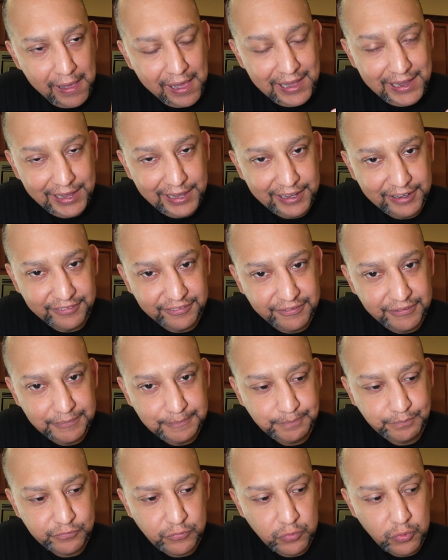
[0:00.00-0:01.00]
half
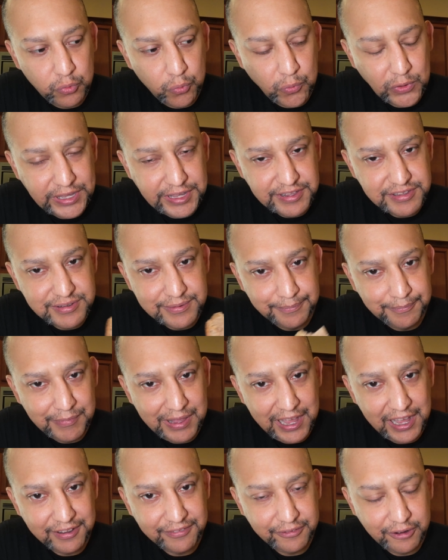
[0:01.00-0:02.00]
wheat,
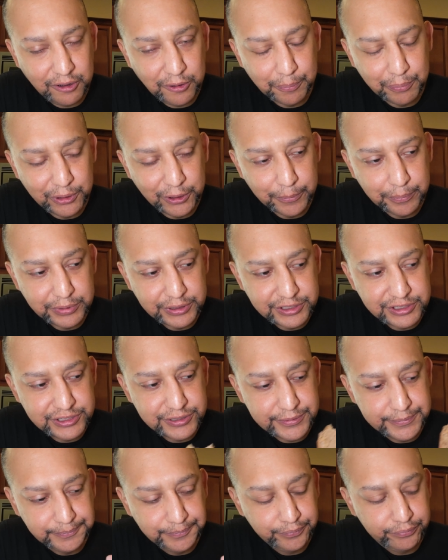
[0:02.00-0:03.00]
half all-purpose,
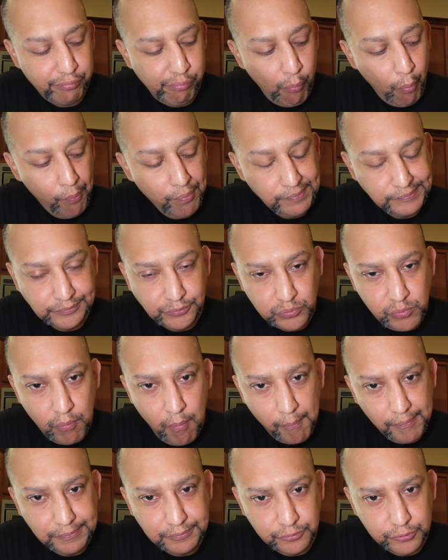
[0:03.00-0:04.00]

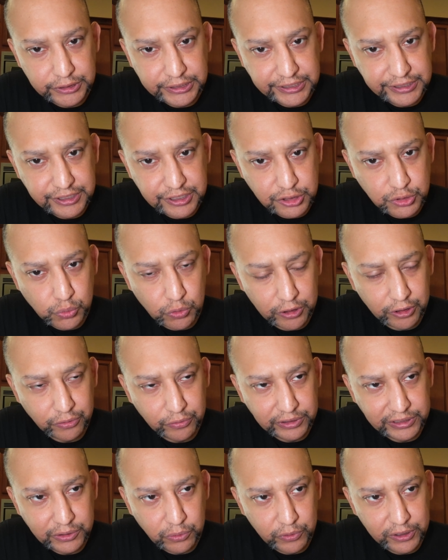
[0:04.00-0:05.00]
really does work
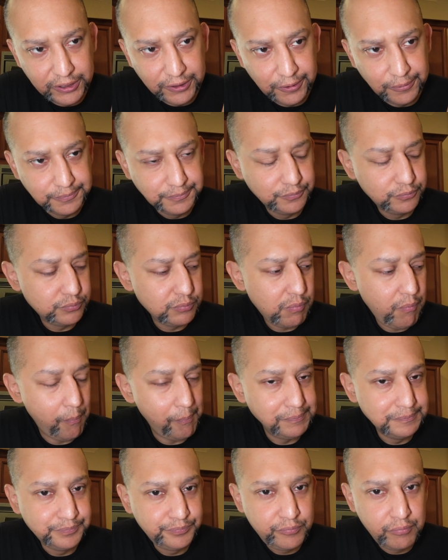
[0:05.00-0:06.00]
really well.
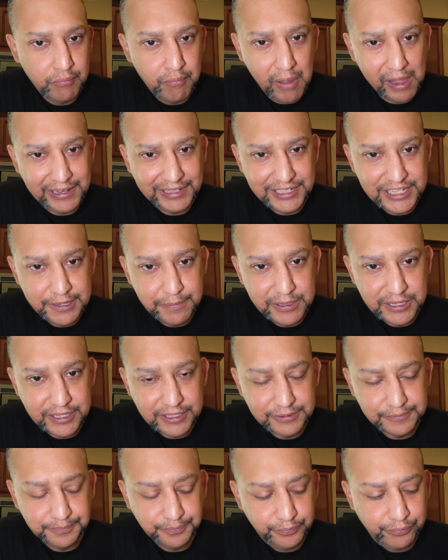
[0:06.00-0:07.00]
And keeping it